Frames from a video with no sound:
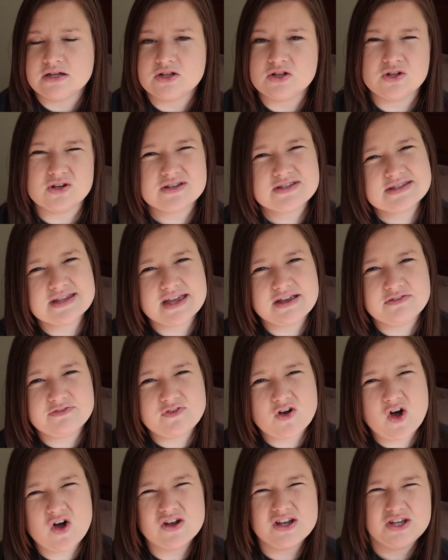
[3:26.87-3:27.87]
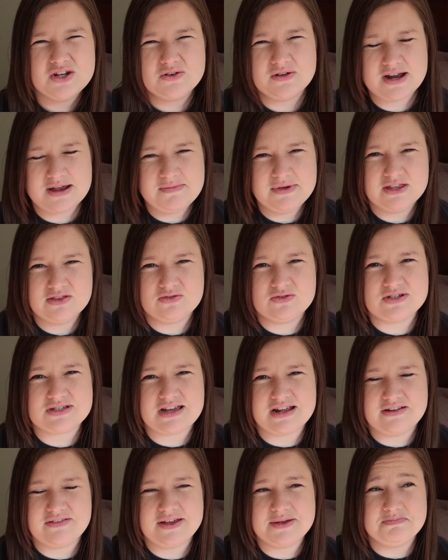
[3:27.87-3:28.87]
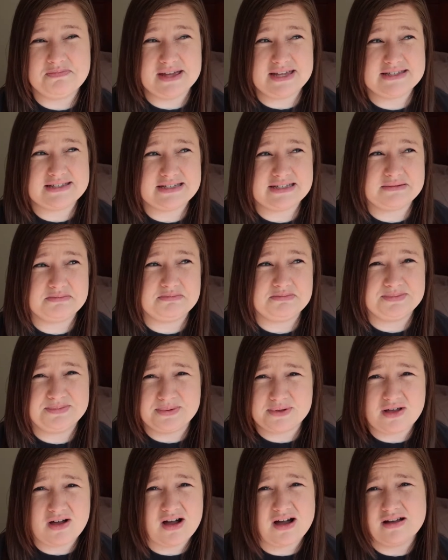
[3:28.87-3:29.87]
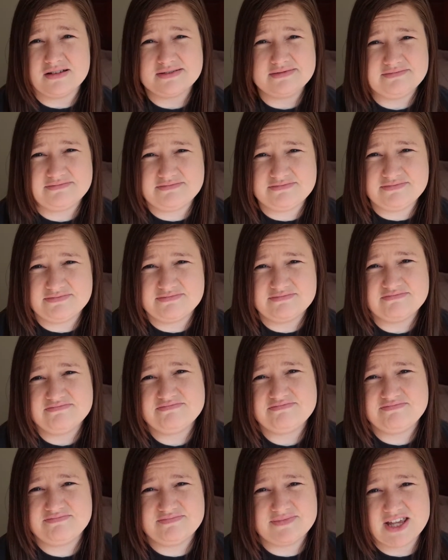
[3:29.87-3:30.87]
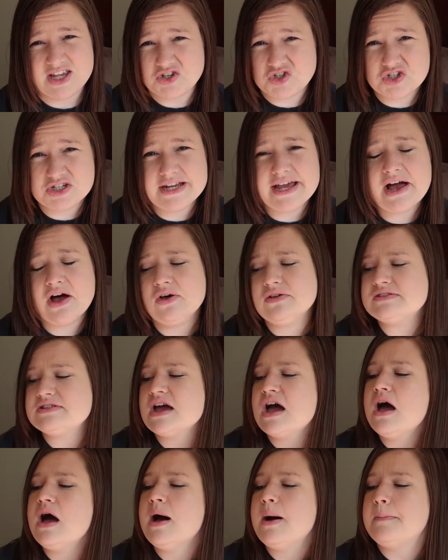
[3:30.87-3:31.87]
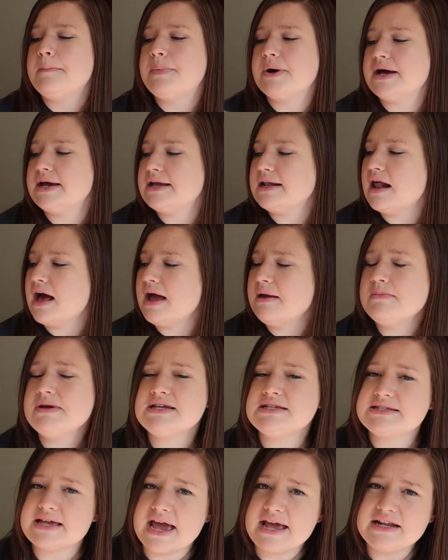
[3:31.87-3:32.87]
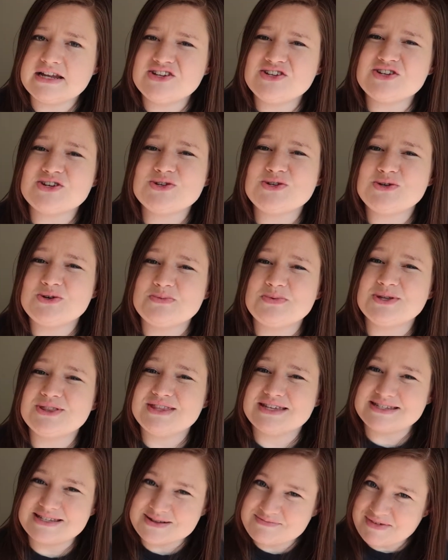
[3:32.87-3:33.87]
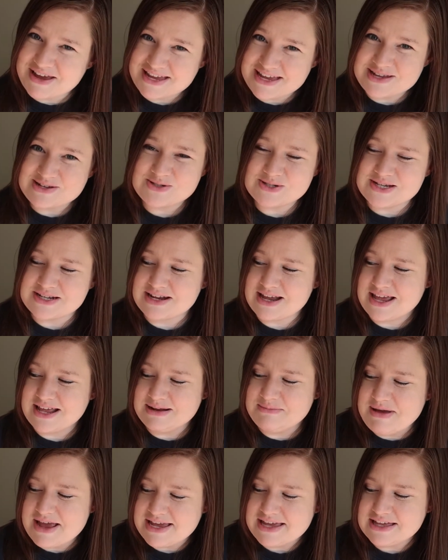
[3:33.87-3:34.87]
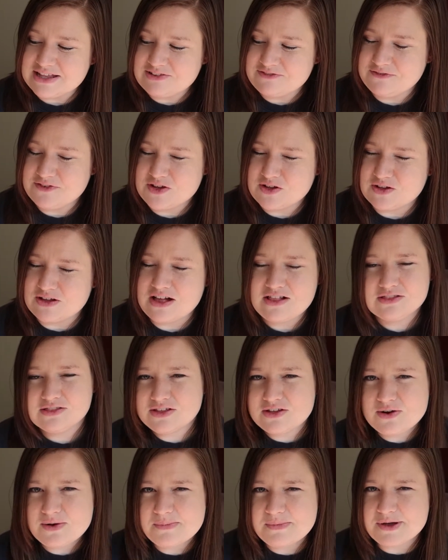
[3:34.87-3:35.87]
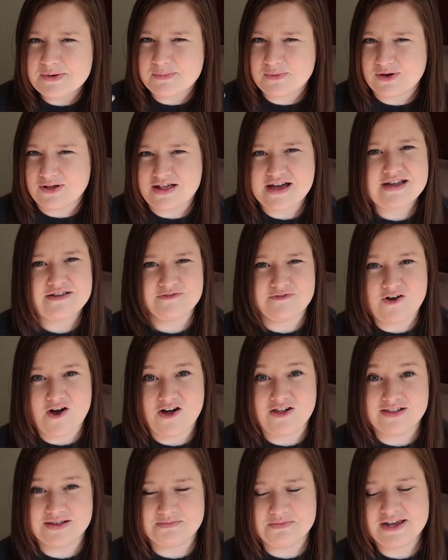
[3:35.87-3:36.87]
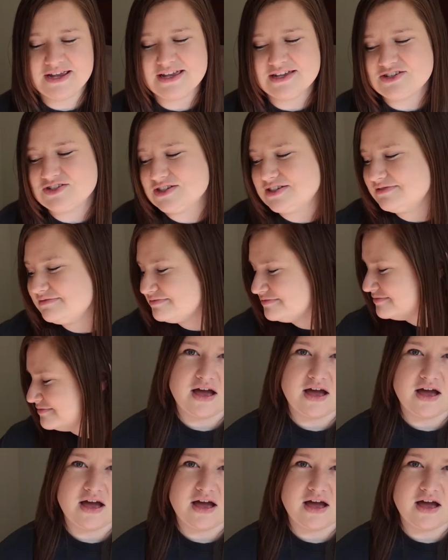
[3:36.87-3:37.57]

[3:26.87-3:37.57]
looks like fall, you know what I mean? They're just kind of like basic blah kitchen towels. But I'm excited to put this in my kitchen and make it feel a little bit more like fall in my kitchen.